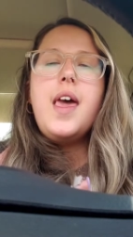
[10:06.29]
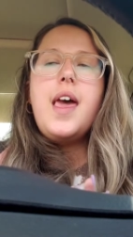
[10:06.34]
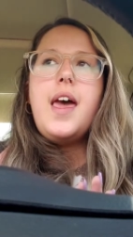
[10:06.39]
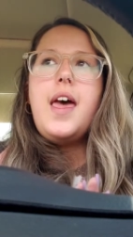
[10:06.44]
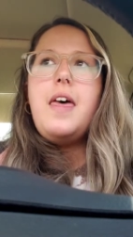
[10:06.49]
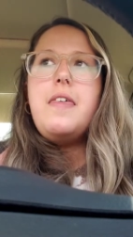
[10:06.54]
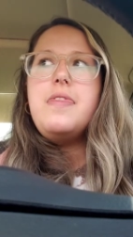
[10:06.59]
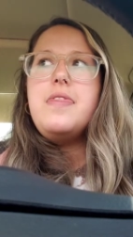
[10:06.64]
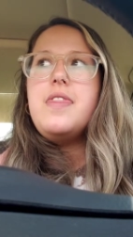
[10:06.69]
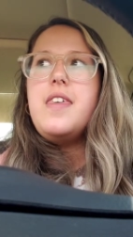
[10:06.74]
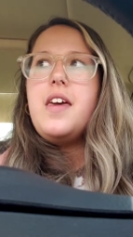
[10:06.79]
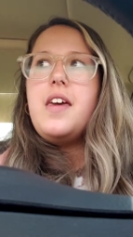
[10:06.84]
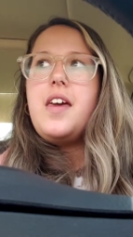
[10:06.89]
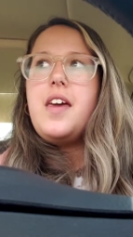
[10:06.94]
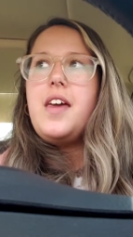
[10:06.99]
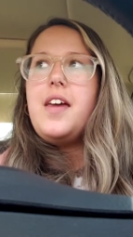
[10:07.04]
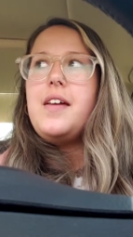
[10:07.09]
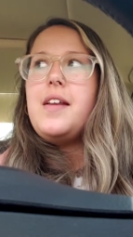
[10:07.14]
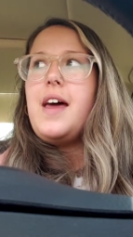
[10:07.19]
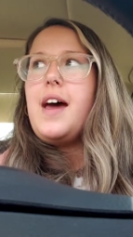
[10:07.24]
And
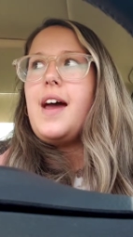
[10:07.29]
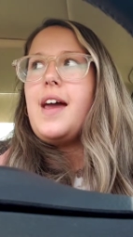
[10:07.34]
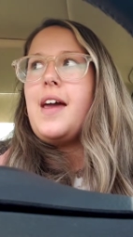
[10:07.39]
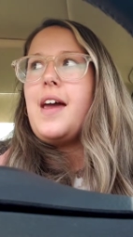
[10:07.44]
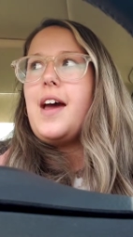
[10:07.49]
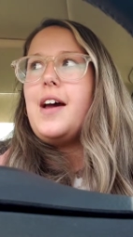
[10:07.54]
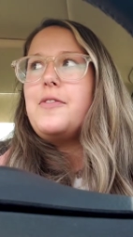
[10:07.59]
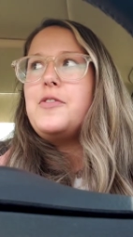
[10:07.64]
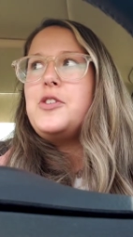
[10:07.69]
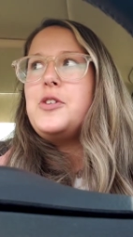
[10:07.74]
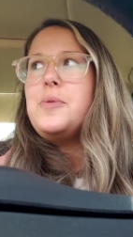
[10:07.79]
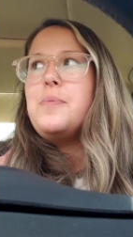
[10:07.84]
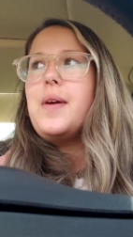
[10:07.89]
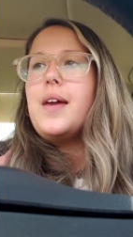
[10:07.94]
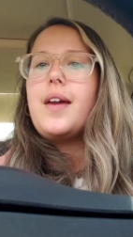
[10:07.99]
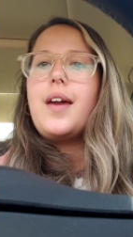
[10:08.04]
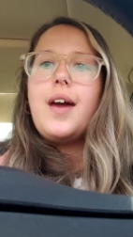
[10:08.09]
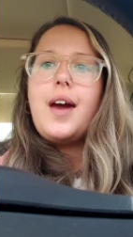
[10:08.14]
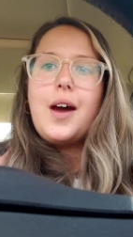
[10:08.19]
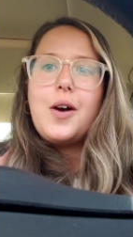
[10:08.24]
then I have to
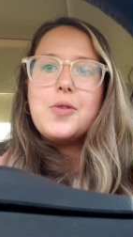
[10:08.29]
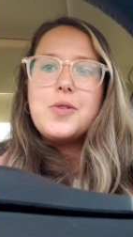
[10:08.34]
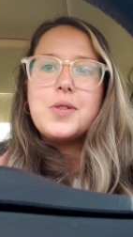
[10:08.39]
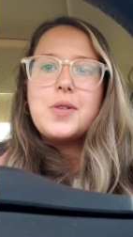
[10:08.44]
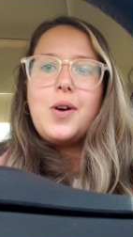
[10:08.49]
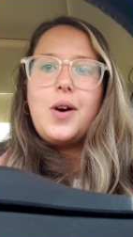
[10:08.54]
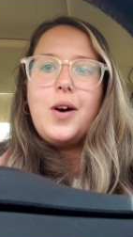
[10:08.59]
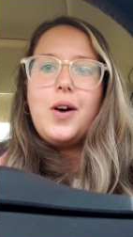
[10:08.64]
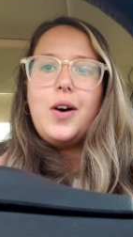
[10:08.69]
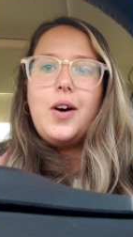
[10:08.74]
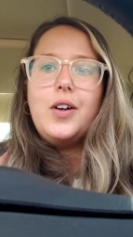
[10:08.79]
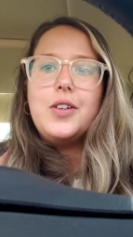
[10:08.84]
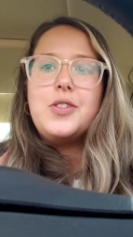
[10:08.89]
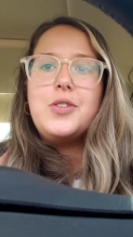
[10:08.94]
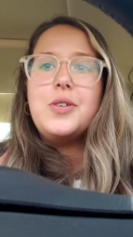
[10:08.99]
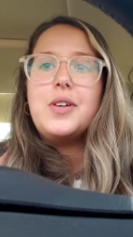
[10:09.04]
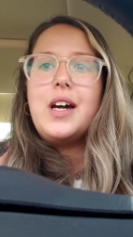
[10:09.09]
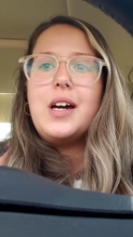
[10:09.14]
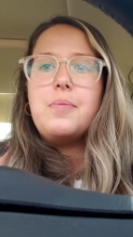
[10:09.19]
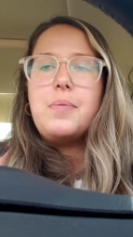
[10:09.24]
make a house call
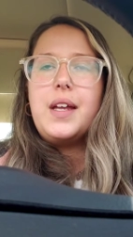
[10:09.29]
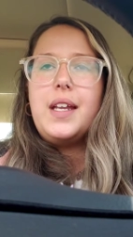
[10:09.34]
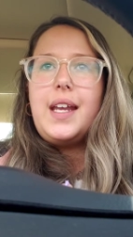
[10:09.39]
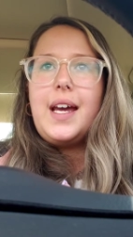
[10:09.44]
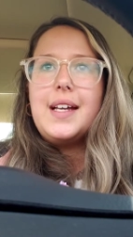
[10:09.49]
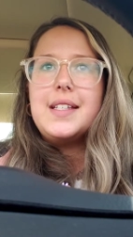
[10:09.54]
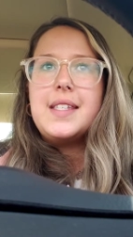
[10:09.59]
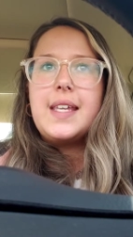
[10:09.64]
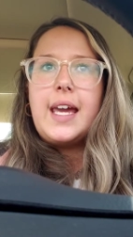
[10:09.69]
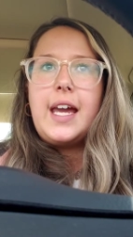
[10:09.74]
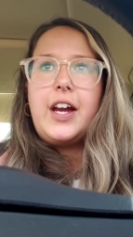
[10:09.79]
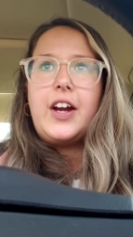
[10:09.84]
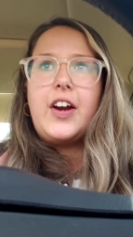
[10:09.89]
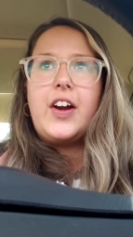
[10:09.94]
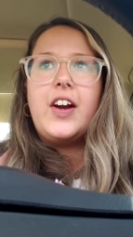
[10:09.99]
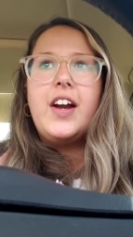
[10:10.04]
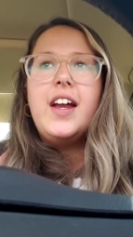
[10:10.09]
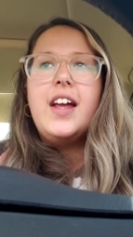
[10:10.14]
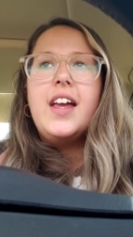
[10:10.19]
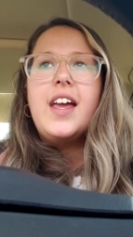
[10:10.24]
to cut my dad's
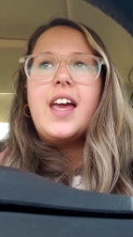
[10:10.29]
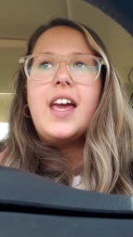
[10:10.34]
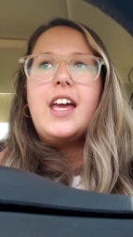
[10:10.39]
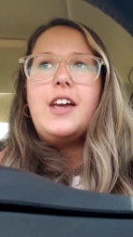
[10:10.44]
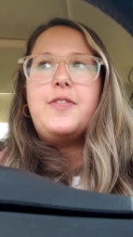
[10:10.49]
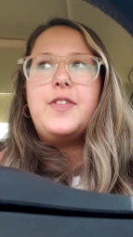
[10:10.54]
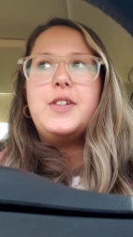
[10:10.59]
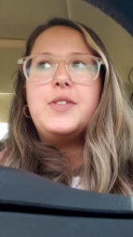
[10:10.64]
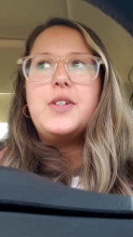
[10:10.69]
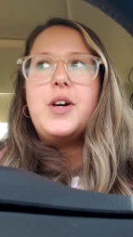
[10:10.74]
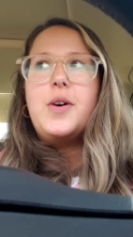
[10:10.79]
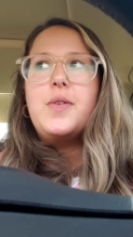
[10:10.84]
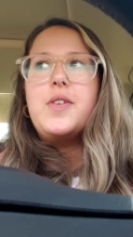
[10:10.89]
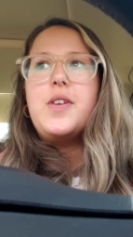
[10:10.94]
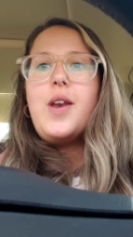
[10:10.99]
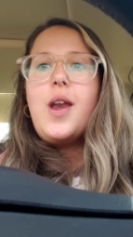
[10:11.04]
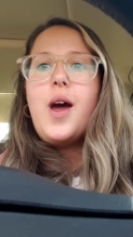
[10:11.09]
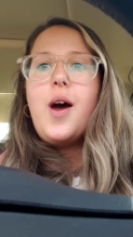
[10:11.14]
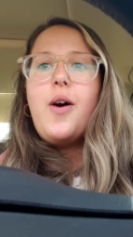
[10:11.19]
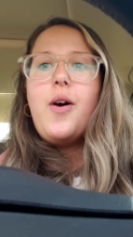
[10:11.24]
hair. If you
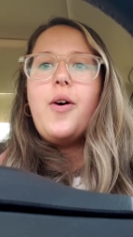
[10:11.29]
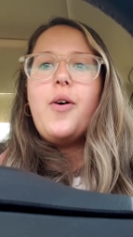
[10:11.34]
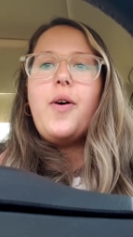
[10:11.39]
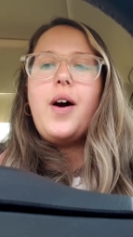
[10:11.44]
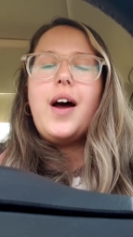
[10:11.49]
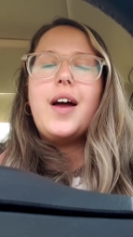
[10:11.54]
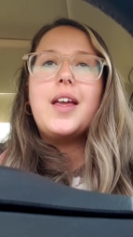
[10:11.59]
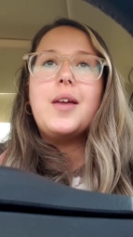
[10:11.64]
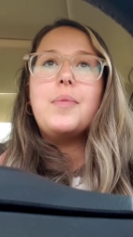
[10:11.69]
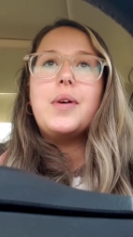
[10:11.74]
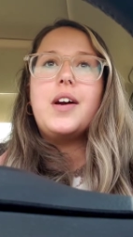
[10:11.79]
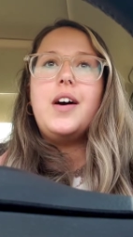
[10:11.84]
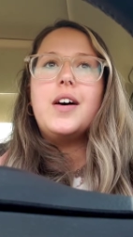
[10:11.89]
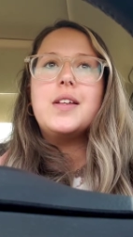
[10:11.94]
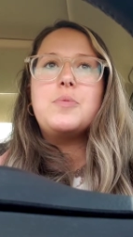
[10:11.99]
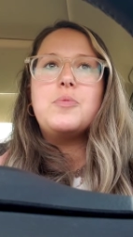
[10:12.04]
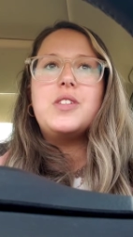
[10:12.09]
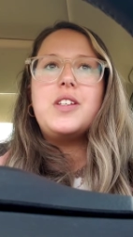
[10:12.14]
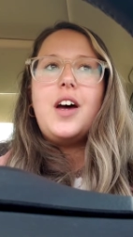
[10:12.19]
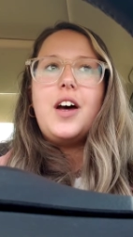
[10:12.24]
don't know, I am a
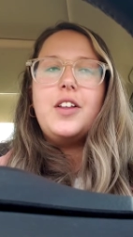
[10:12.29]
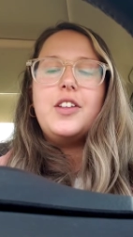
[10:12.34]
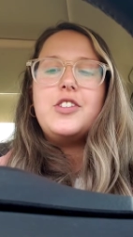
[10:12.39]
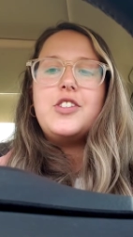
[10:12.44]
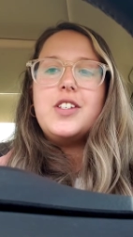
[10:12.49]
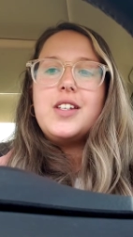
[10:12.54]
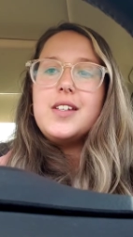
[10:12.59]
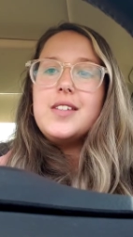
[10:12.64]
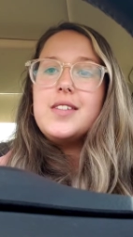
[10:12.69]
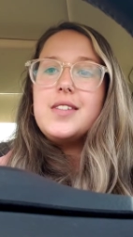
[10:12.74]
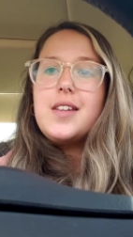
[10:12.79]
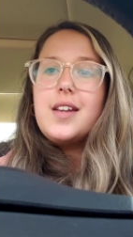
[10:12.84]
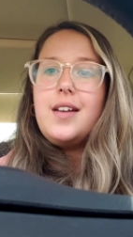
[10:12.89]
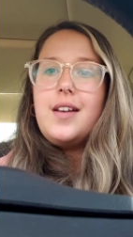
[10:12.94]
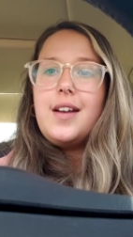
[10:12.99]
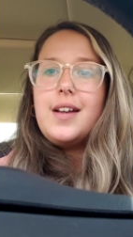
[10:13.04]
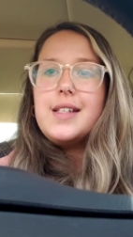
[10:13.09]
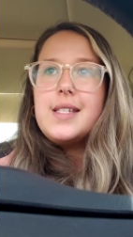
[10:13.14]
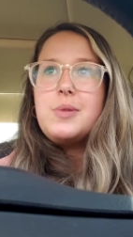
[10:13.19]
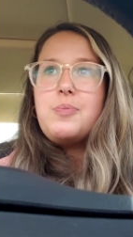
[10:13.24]
cosmetologist and
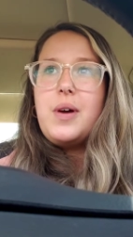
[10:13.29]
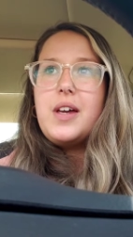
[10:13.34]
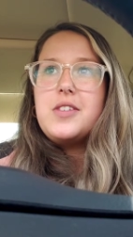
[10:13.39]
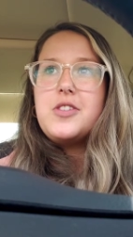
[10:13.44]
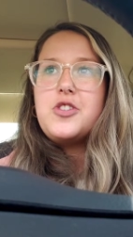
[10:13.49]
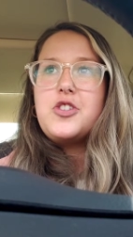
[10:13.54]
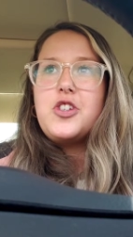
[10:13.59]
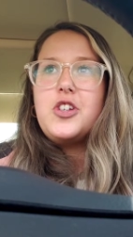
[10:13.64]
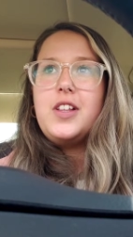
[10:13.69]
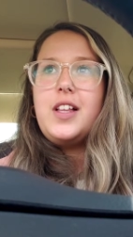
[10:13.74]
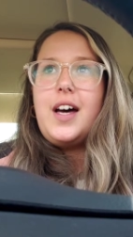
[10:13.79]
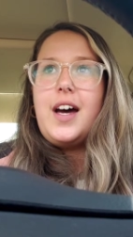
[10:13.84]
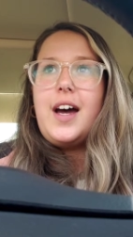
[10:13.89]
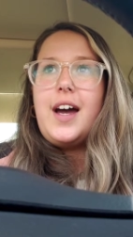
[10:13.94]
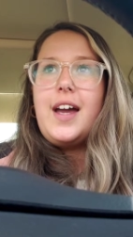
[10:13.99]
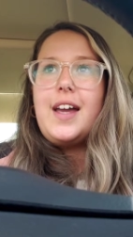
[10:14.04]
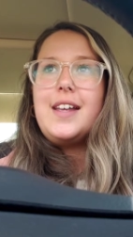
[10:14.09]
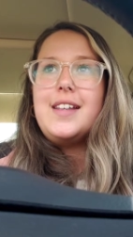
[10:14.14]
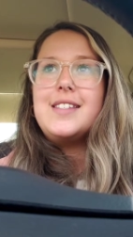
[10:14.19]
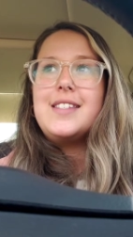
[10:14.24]
I
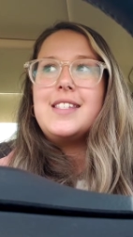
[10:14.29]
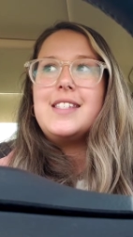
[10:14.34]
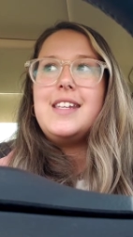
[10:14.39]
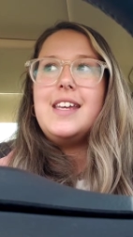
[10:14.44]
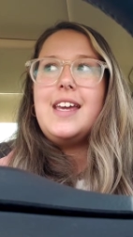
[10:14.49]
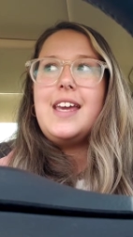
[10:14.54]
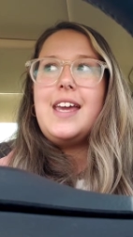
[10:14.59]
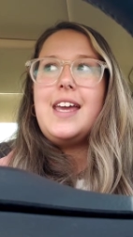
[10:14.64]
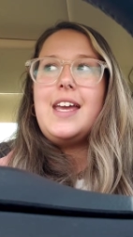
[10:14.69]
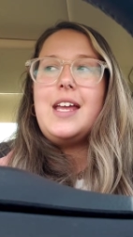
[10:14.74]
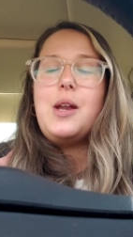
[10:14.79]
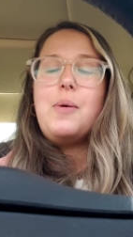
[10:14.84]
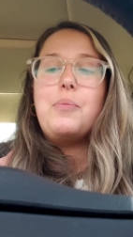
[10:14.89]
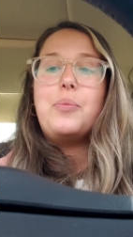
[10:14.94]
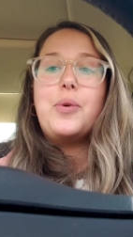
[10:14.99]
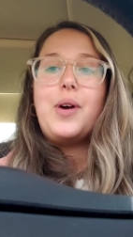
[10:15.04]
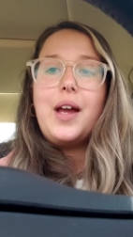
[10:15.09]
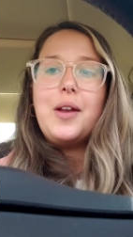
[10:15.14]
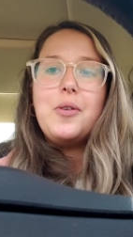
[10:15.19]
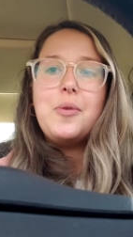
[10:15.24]
specialized in
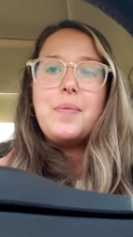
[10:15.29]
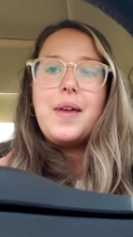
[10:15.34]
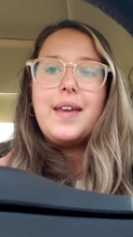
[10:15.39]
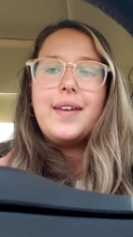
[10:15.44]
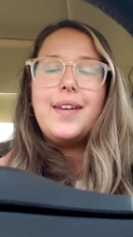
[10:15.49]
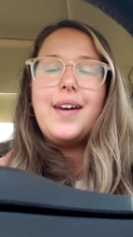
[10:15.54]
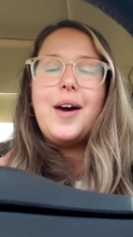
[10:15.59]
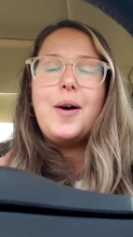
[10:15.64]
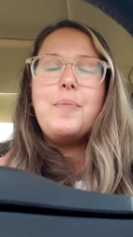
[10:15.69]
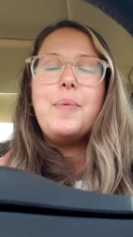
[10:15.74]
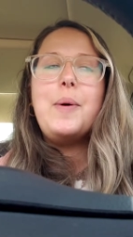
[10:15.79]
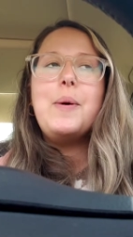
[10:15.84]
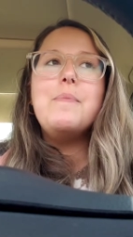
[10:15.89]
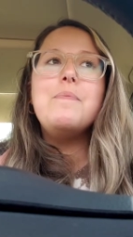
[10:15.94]
bridal makeup.